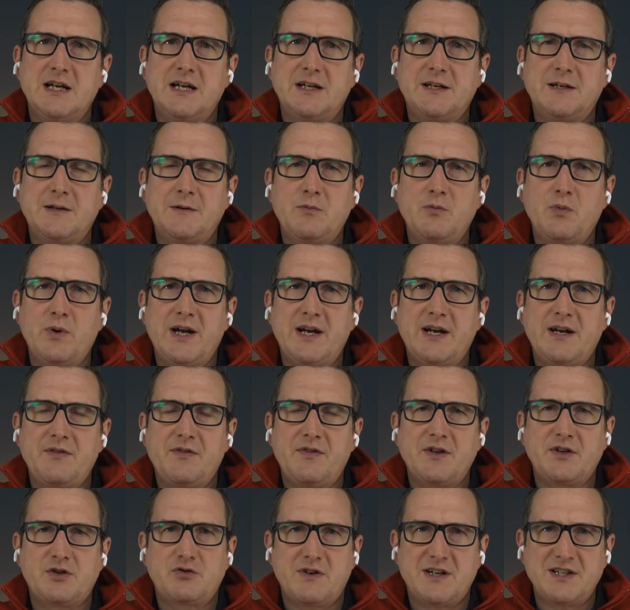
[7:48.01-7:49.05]
uh, where
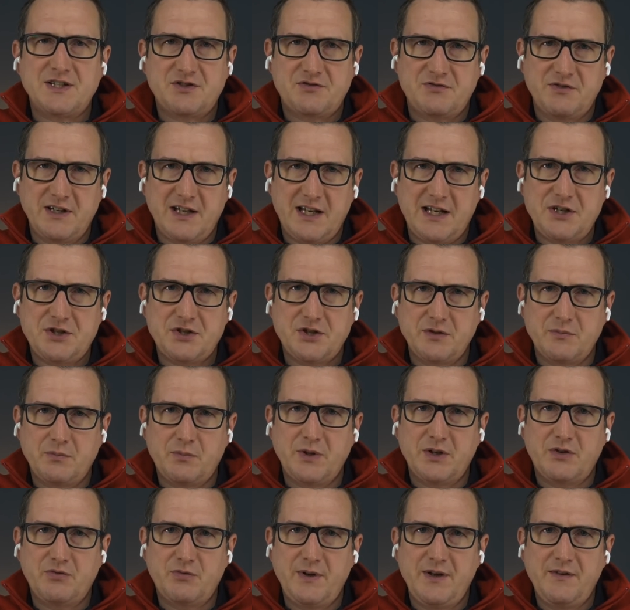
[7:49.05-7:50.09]
the trust relation
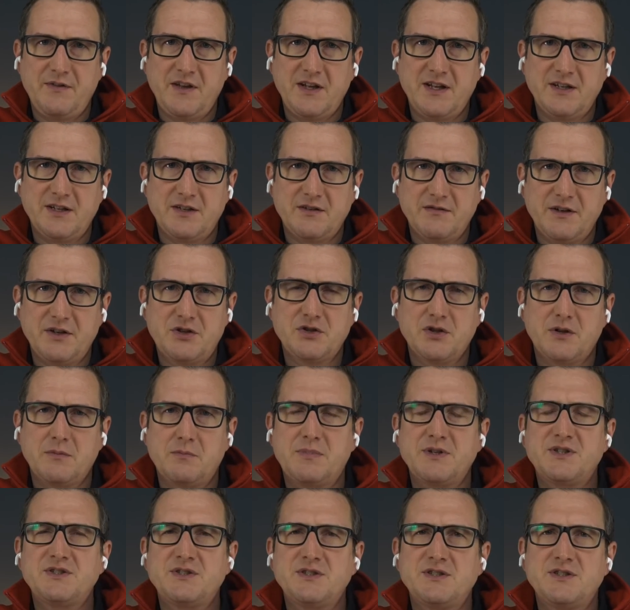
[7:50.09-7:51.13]
between the individual
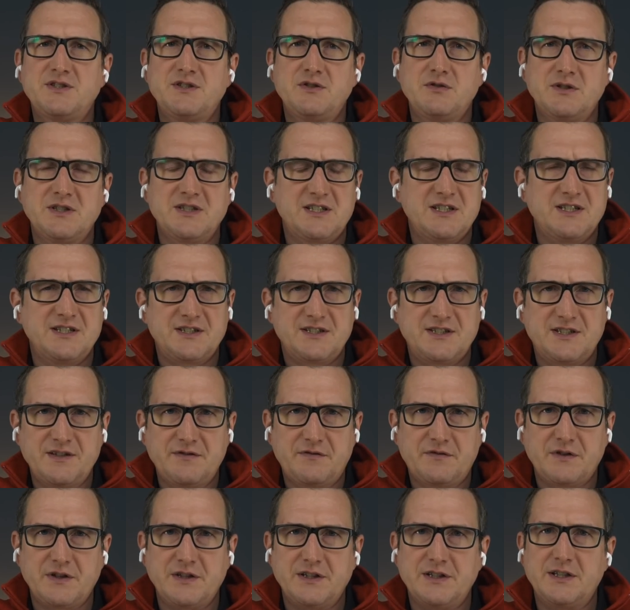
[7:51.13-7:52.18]
business unit is
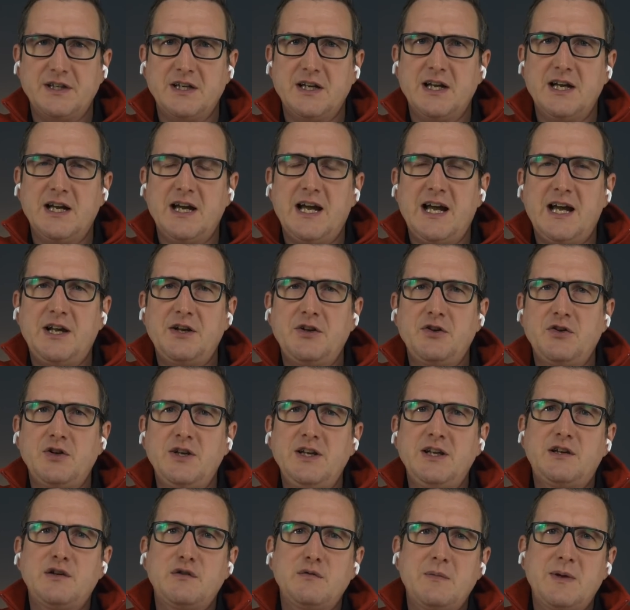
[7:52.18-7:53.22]
different and you
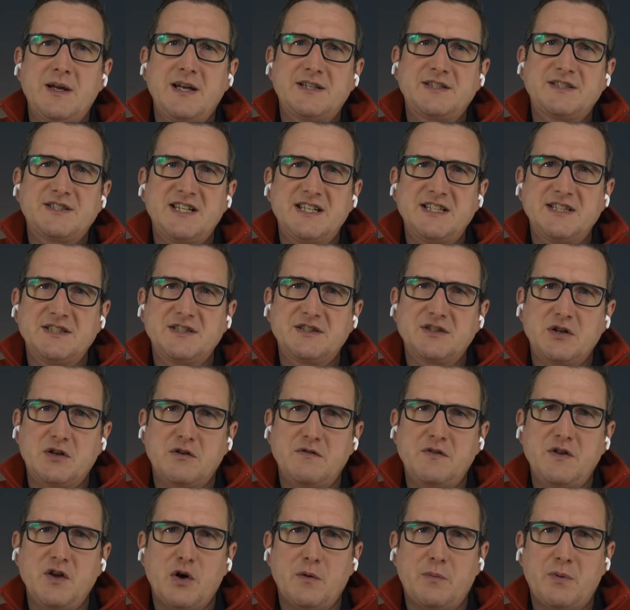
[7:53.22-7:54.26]
need to make sense
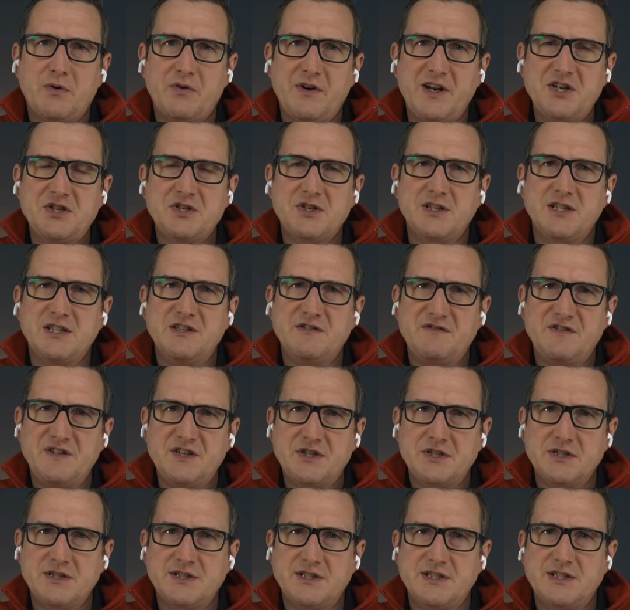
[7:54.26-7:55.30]
of the operational
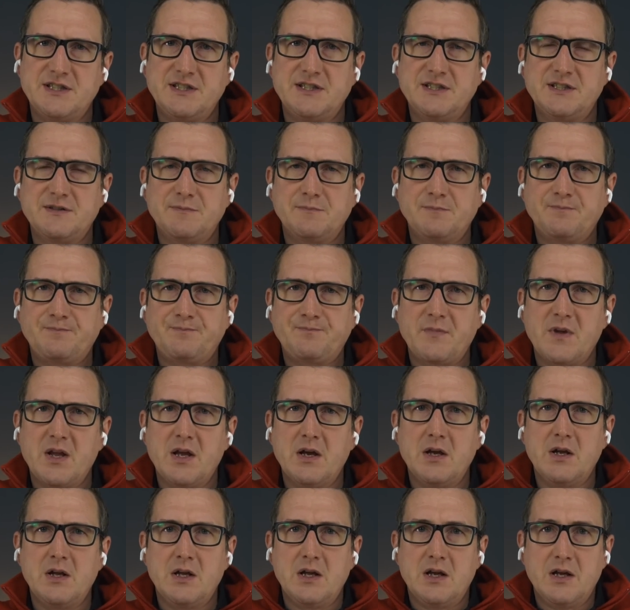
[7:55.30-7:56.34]
efficiencies
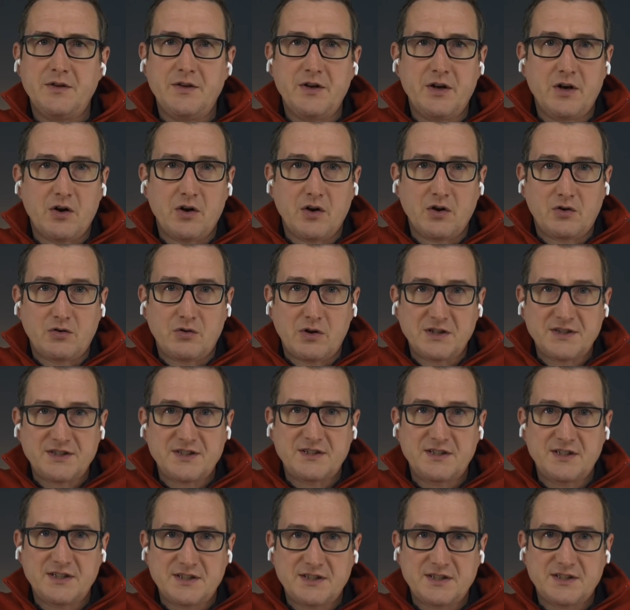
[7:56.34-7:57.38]
you know across
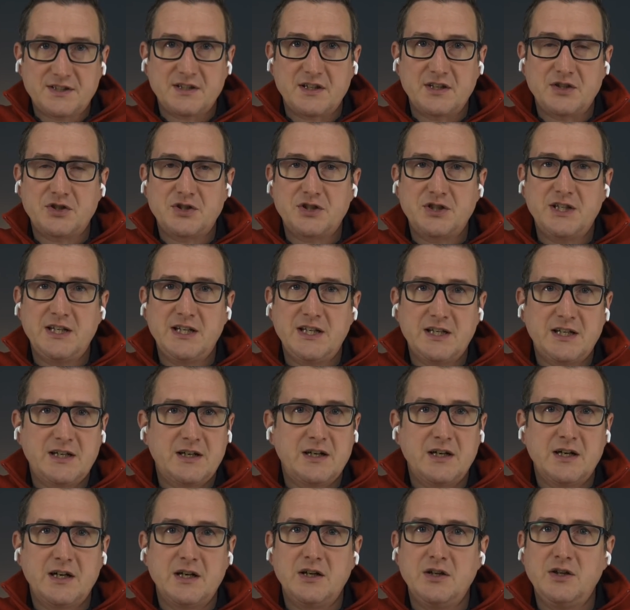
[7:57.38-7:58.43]
this
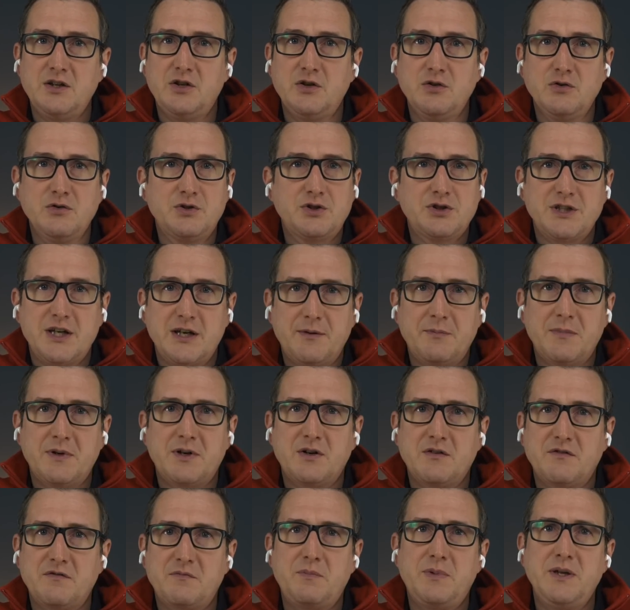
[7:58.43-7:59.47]
sheer huge number
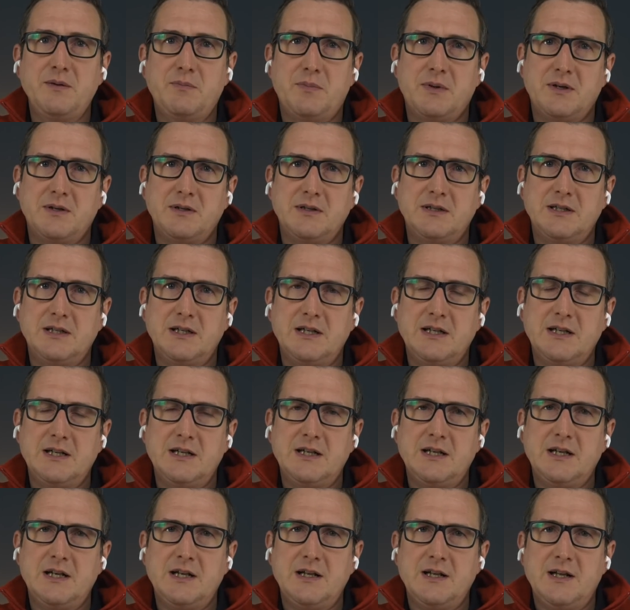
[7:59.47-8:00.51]
of people
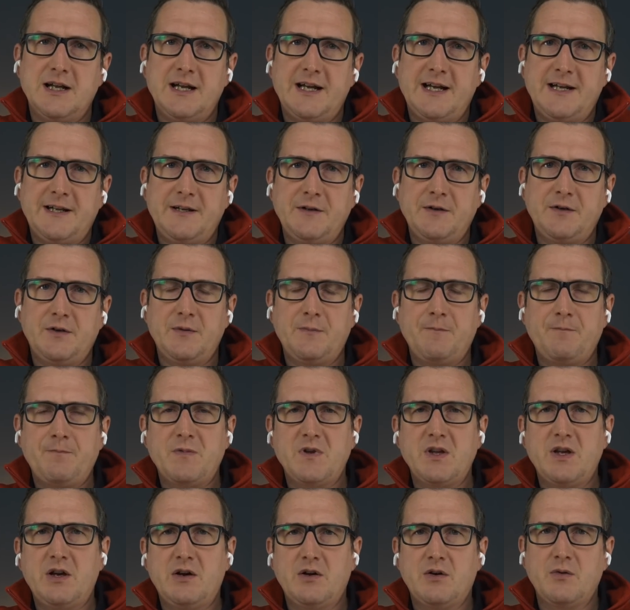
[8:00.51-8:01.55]
and
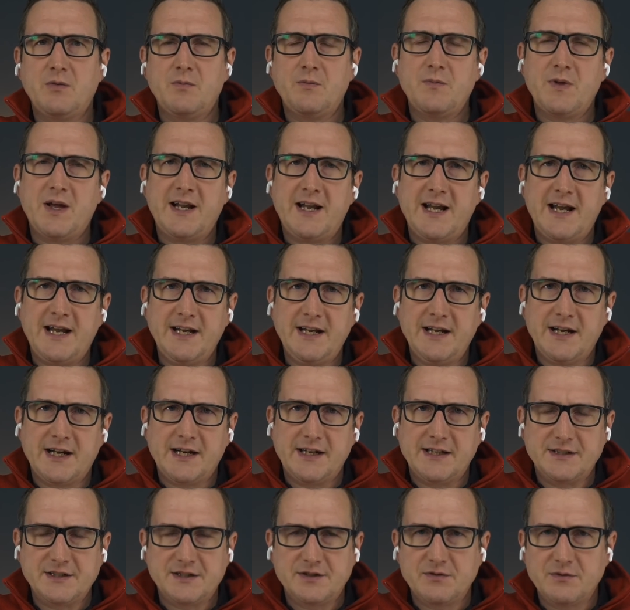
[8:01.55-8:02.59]
you know at
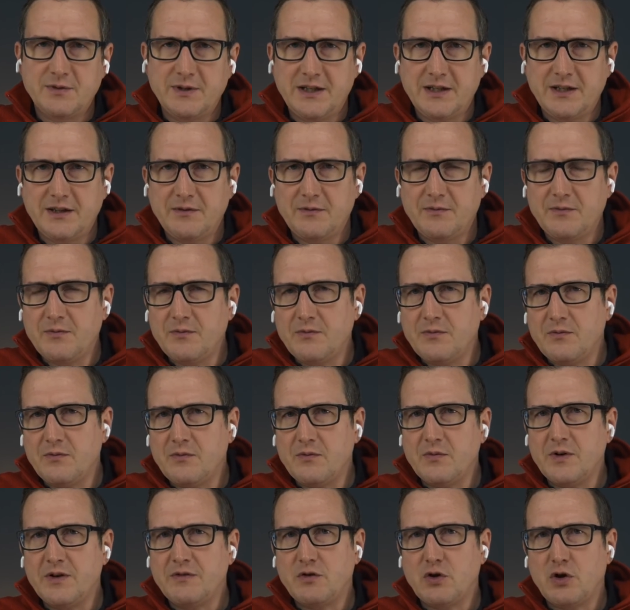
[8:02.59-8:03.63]
anynines we
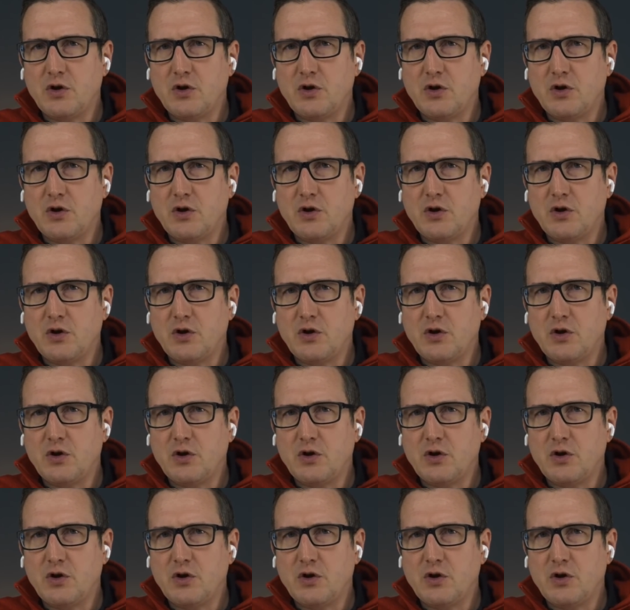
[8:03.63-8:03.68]
we've